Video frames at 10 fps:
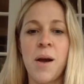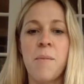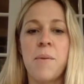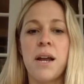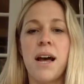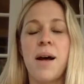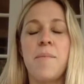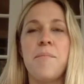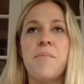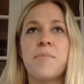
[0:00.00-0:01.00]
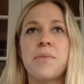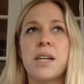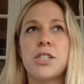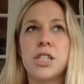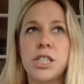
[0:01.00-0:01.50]
But
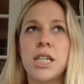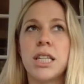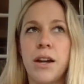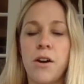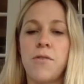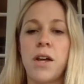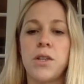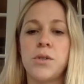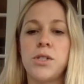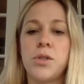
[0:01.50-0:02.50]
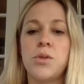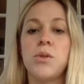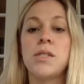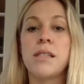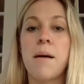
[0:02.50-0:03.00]
just to clarify those two, so
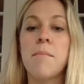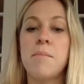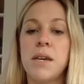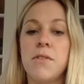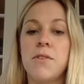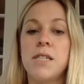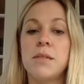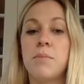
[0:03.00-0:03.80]
some beef is